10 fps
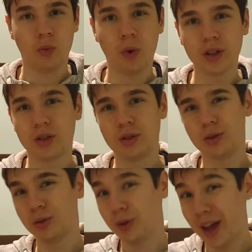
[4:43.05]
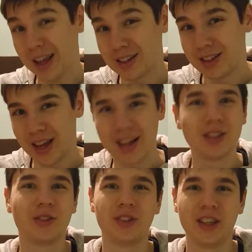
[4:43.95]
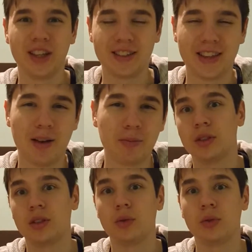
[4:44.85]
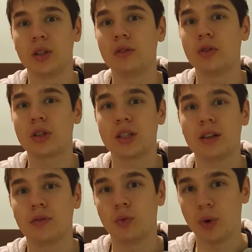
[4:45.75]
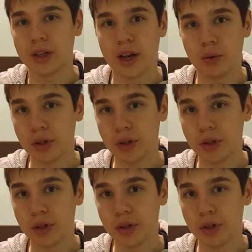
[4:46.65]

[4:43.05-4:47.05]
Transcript: What to do at the end of the exam. So give yourself 1 hour